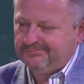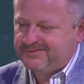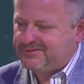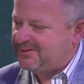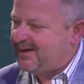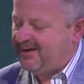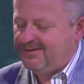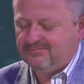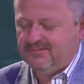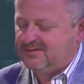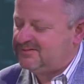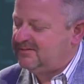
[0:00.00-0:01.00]
try to
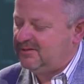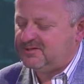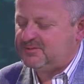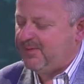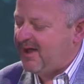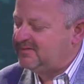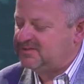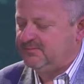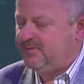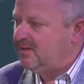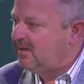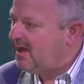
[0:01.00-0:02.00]
espouse to
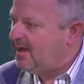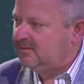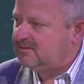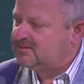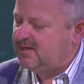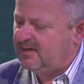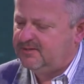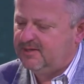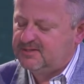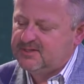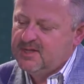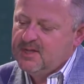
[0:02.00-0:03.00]
be like, those kind of
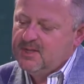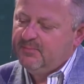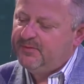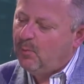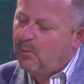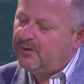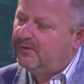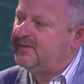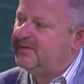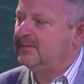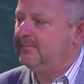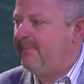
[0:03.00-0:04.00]
things. But then what are the
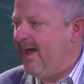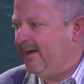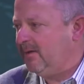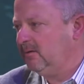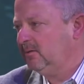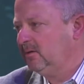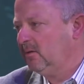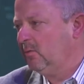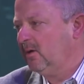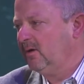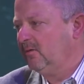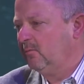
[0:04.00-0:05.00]
things that matter?
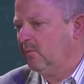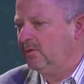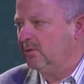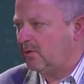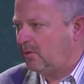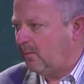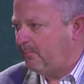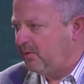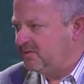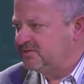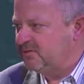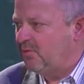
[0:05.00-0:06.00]
What are your
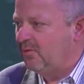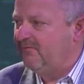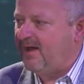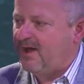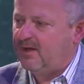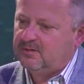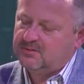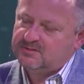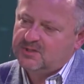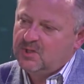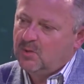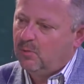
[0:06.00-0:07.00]
personal core values?
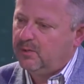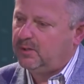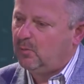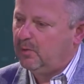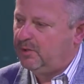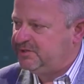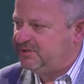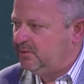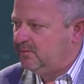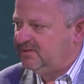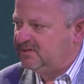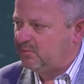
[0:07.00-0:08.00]
What do you want to
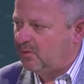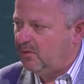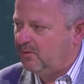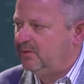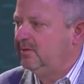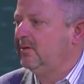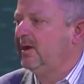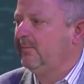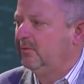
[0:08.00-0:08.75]
do in this role that you're